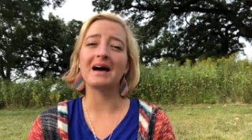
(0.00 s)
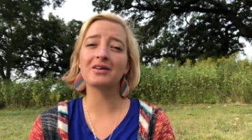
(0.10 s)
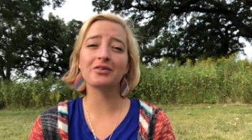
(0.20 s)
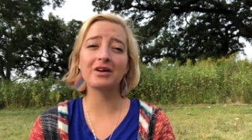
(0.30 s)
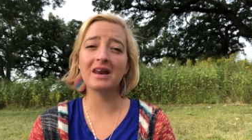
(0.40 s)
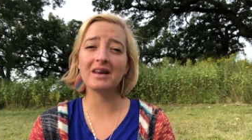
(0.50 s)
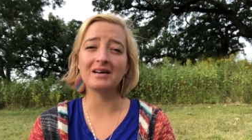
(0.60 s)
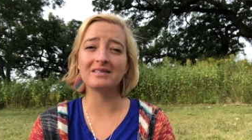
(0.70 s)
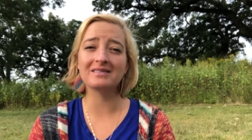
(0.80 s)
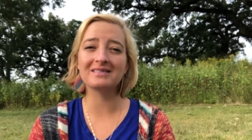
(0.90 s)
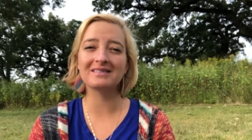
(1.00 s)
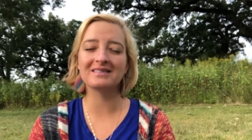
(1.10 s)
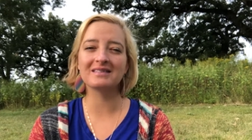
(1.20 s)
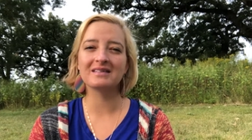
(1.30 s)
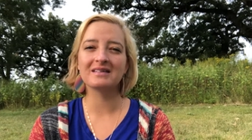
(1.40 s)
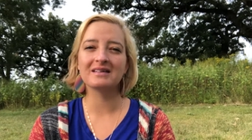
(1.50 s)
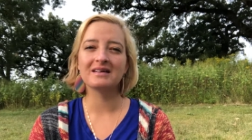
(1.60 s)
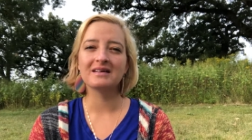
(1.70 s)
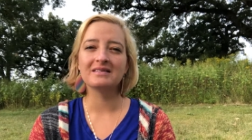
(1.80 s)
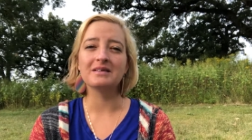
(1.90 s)
created us
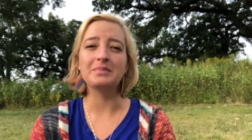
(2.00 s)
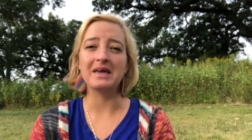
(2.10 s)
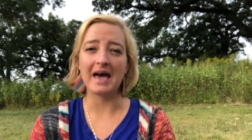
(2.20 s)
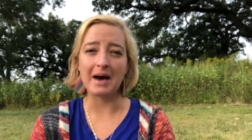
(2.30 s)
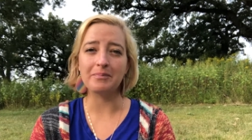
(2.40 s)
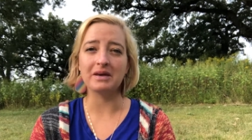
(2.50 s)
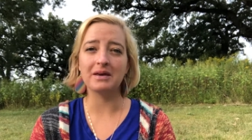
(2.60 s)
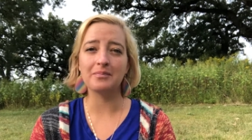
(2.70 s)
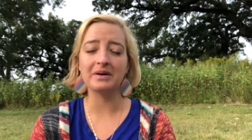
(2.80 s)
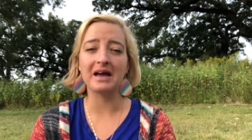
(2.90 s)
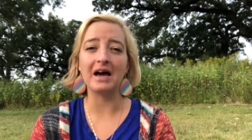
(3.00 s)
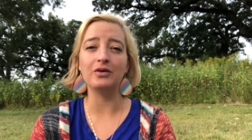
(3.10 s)
to be happy, but God